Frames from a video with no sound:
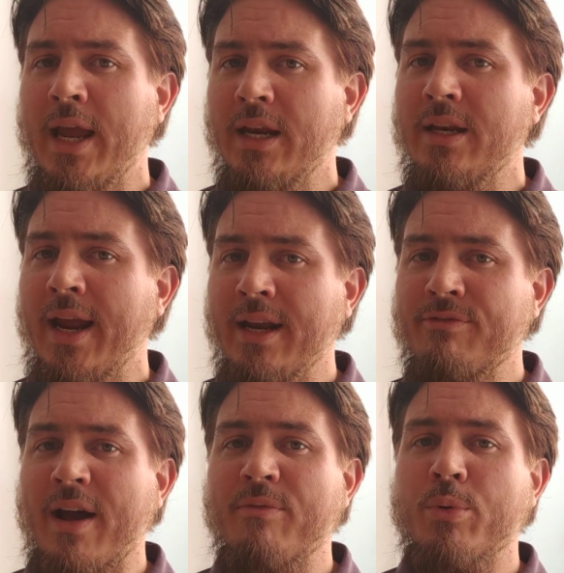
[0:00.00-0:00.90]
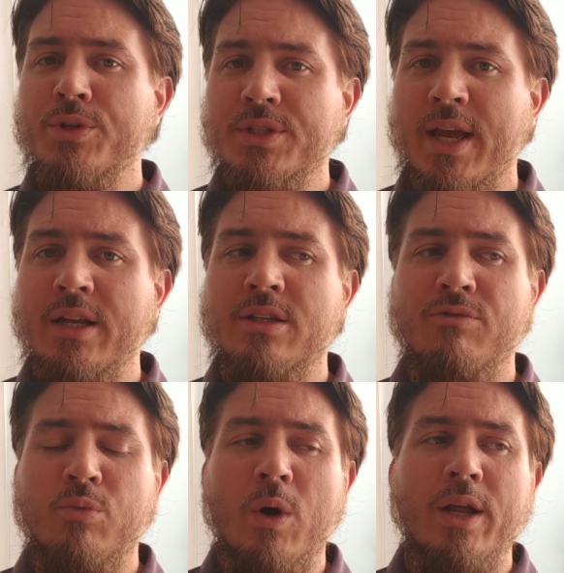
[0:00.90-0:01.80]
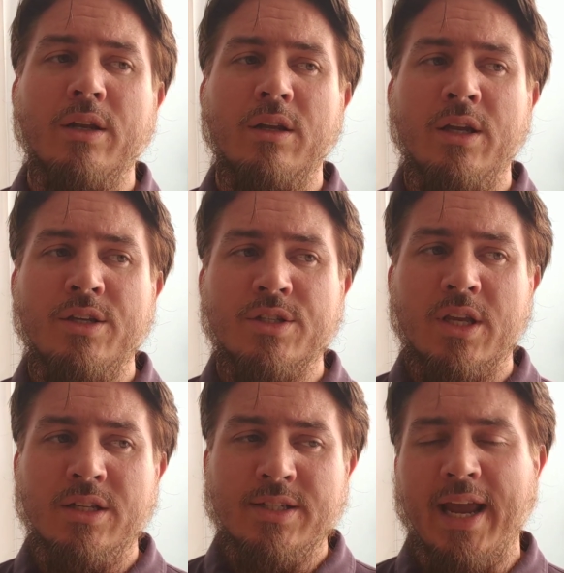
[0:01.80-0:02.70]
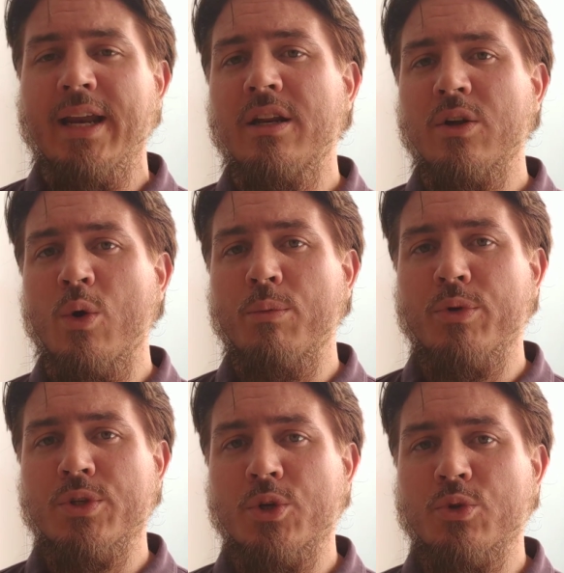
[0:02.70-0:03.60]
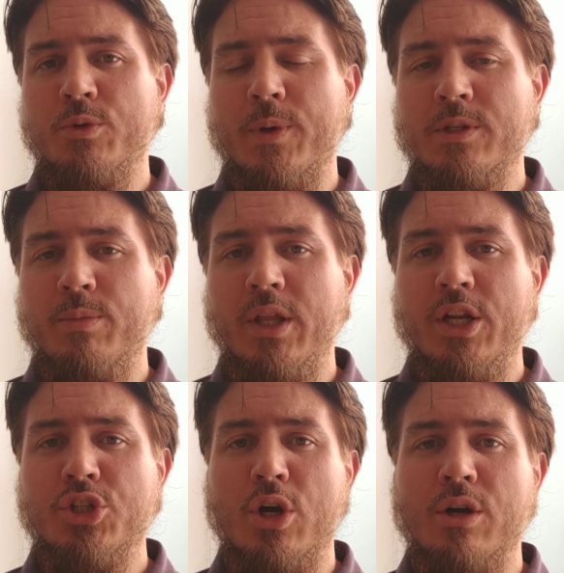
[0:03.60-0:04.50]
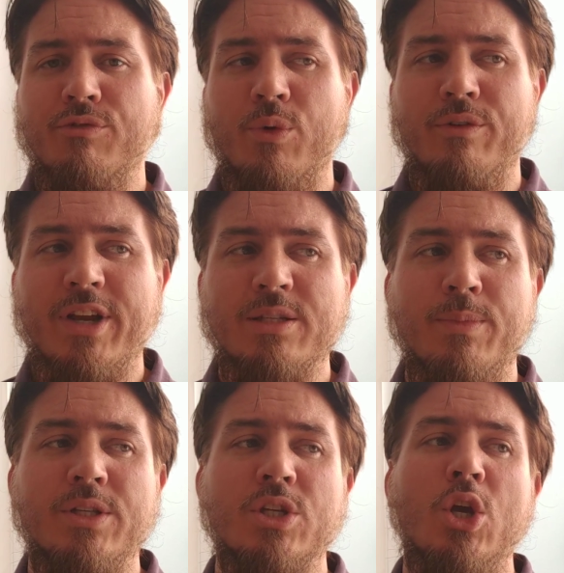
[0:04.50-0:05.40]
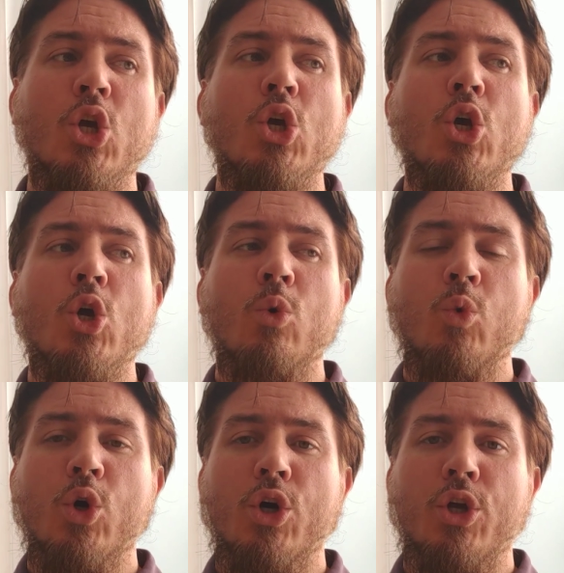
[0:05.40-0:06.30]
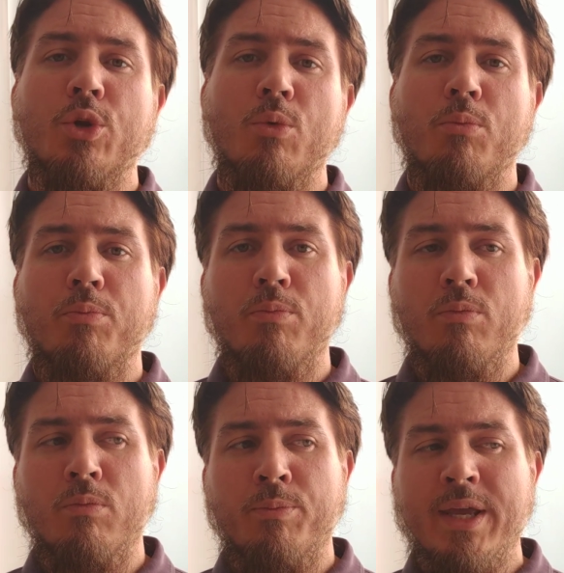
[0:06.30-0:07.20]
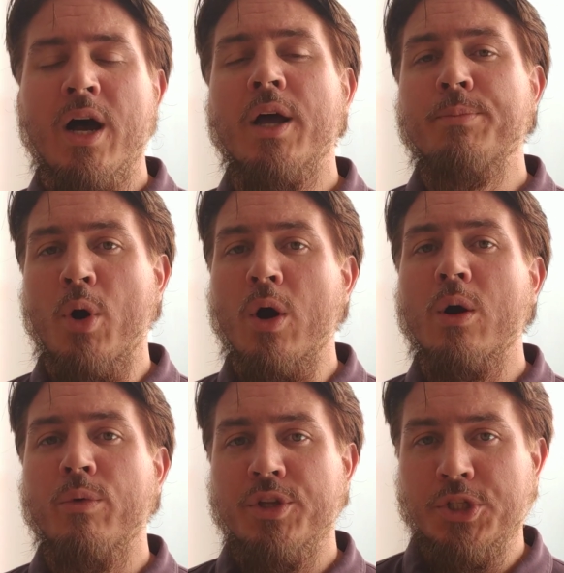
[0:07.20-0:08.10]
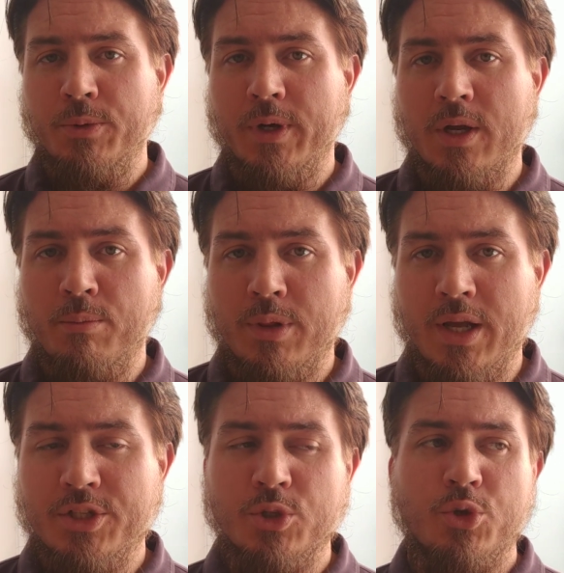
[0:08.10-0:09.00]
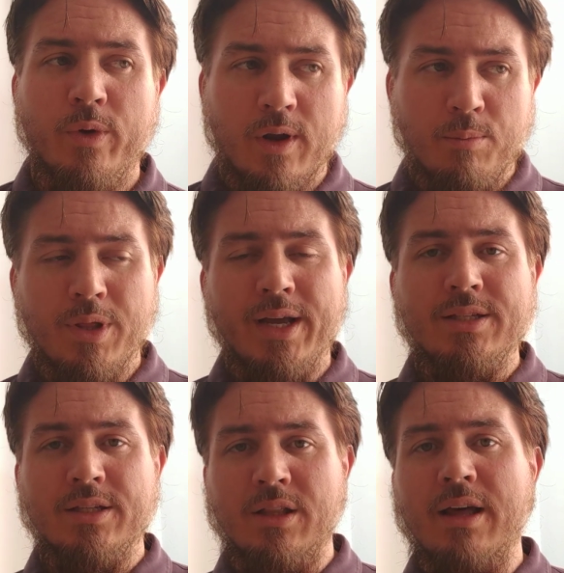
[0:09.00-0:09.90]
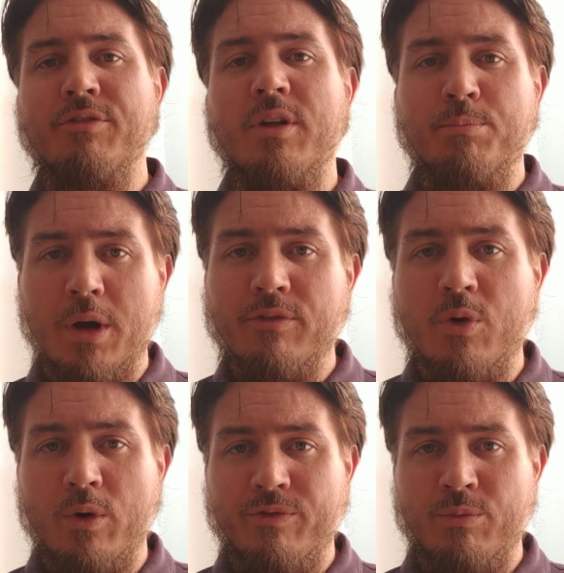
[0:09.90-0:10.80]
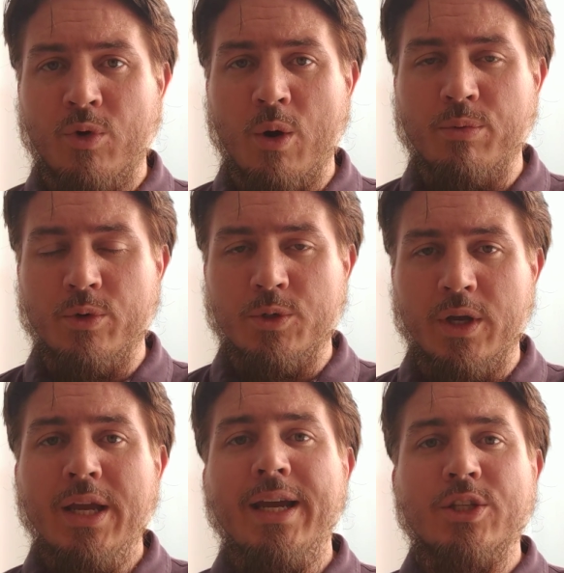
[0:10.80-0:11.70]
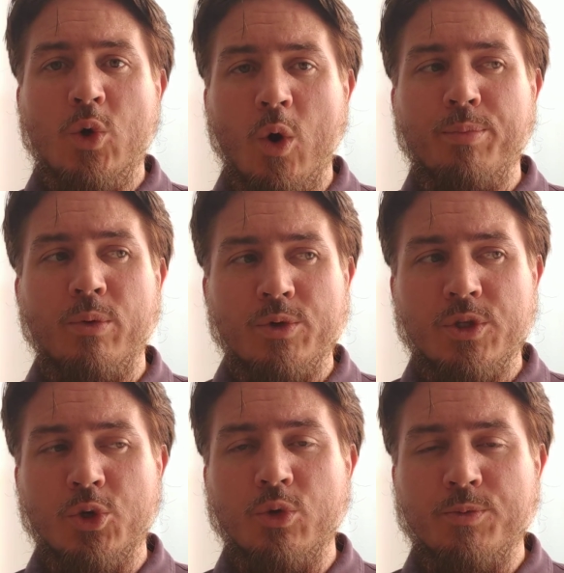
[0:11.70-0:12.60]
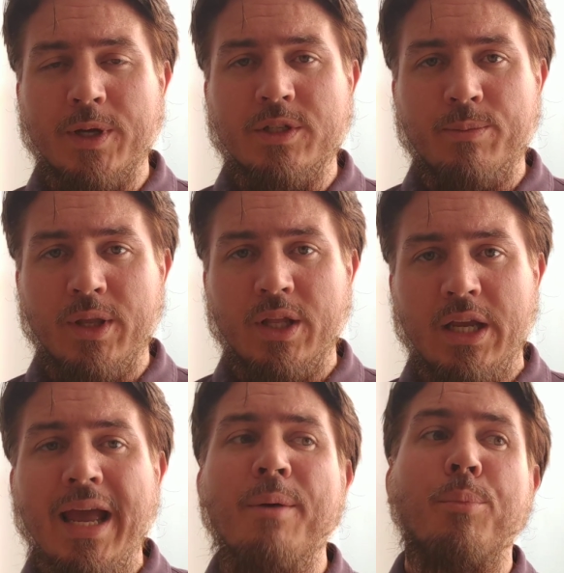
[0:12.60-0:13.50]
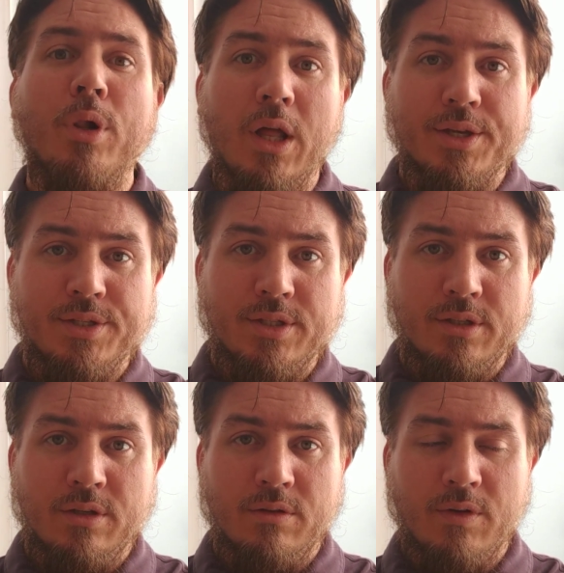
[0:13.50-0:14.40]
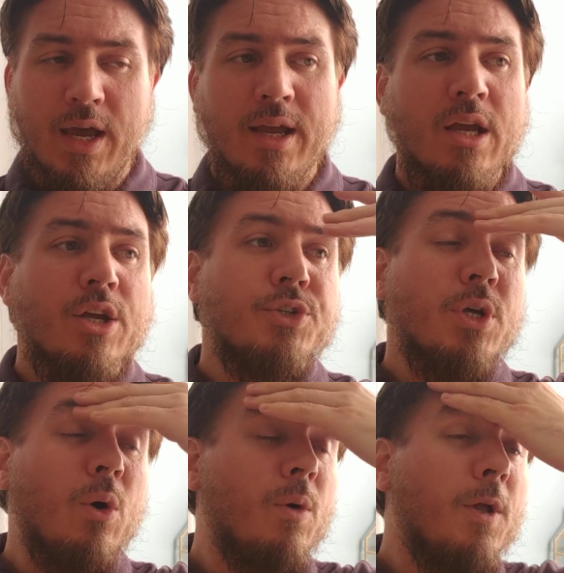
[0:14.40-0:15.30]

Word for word: eighty to eighty-five percent of what is contained in a corporate social responsibility charter for investments would be on par with Sharia compliance. So Sharia compliance is a level above corp corporate, it's corporate social responsibility plus, okay? So